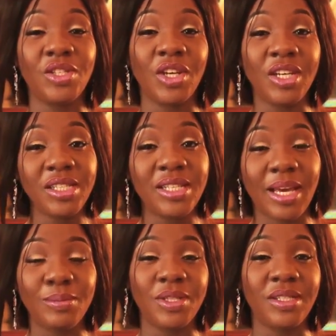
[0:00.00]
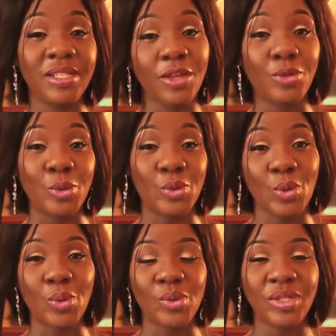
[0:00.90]
good time to set those
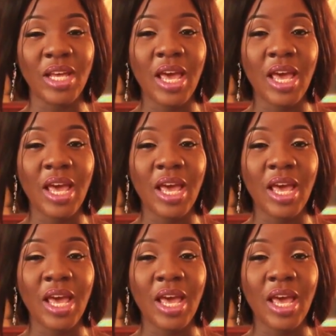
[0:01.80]
goals.